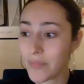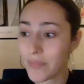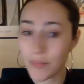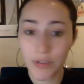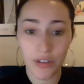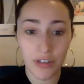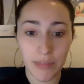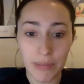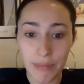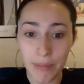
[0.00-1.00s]
So
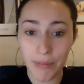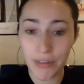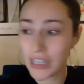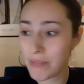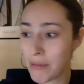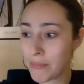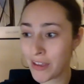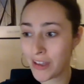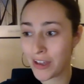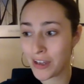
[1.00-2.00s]
Assemblymember Lee,
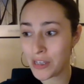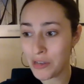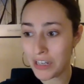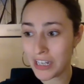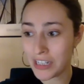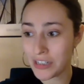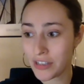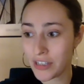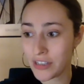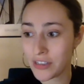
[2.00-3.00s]
maybe you could answer
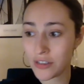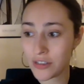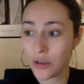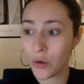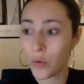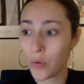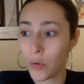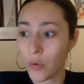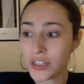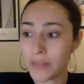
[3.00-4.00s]
this. So
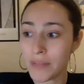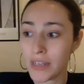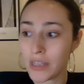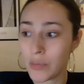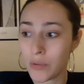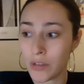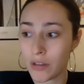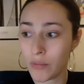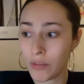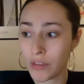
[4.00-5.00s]
which committee
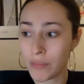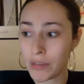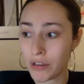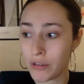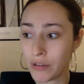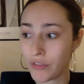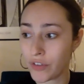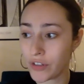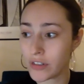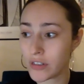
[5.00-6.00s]
will the bill go to
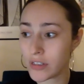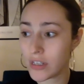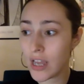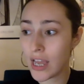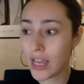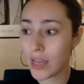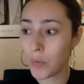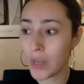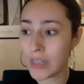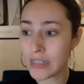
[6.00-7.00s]
first, and
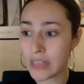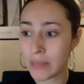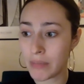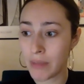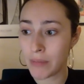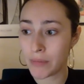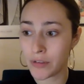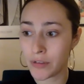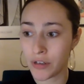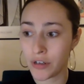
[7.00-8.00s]
what assembly
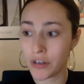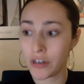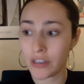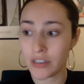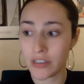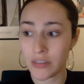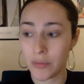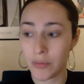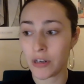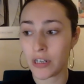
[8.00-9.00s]
members are currently
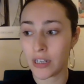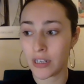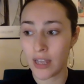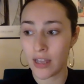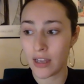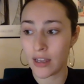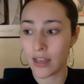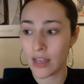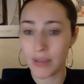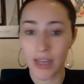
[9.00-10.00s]
supporting
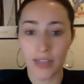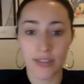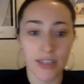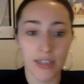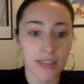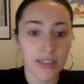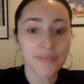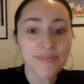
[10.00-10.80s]
AB 1819?